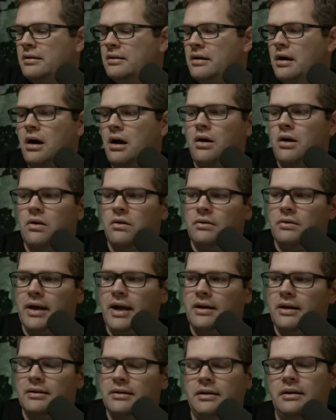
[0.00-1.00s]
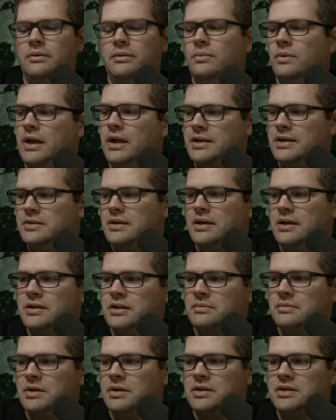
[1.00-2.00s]
Oh, yeah, we'll answer that in
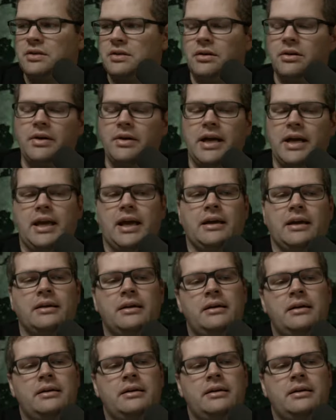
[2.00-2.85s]
just a minute, Studio AK.